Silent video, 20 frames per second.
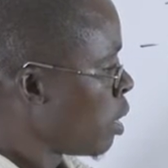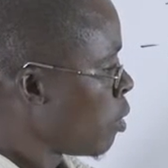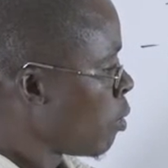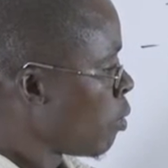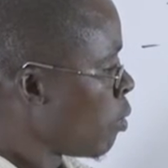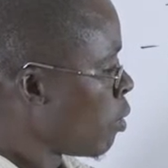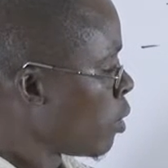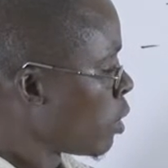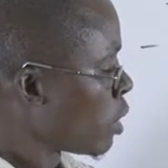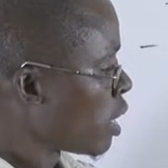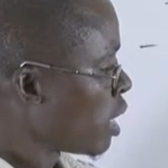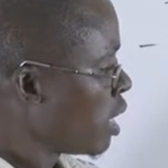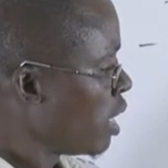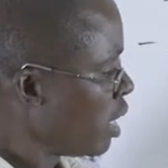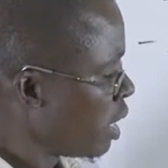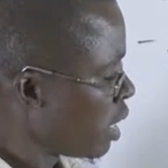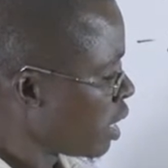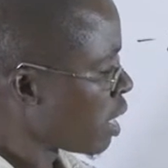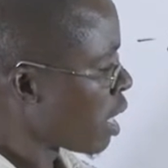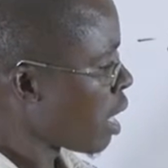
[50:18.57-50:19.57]
was
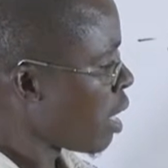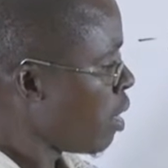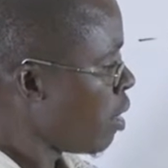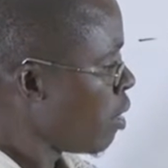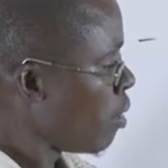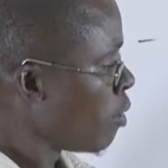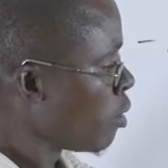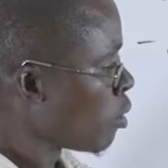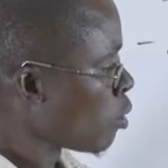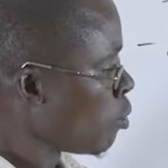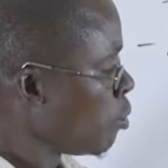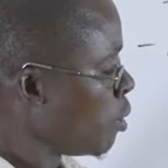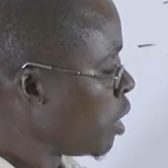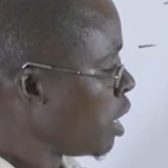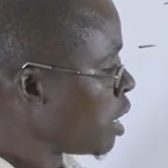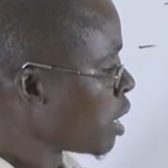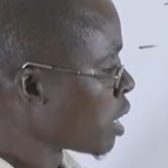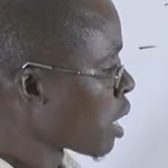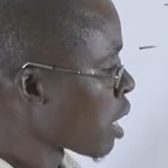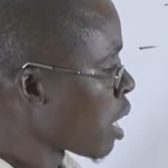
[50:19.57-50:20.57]
easier to be
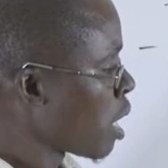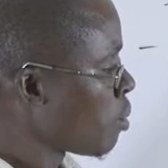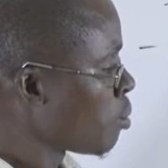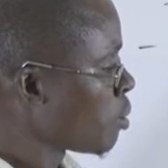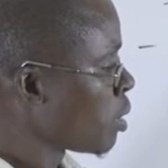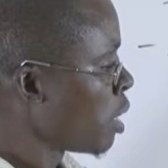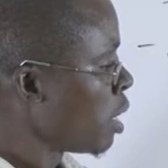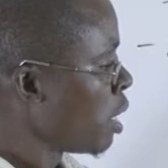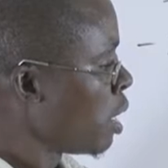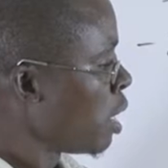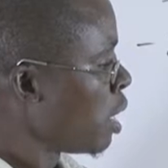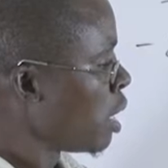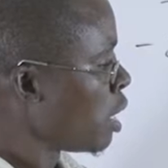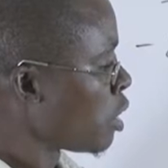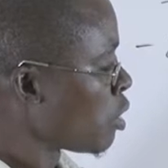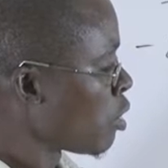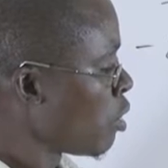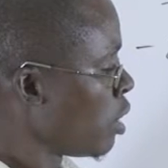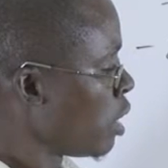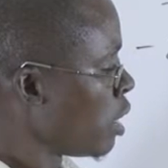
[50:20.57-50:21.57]
described in
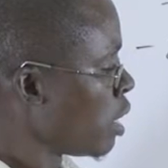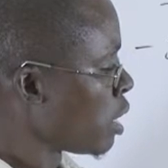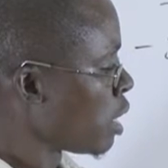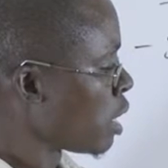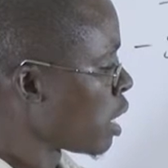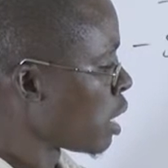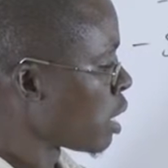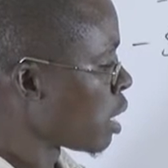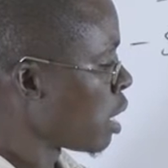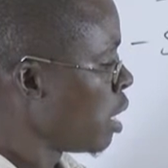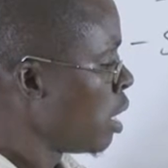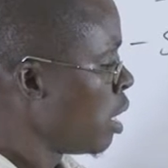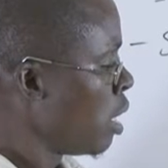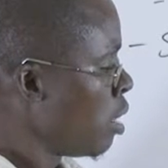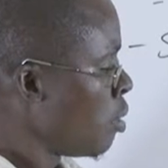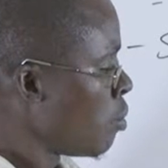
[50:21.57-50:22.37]
a solid state,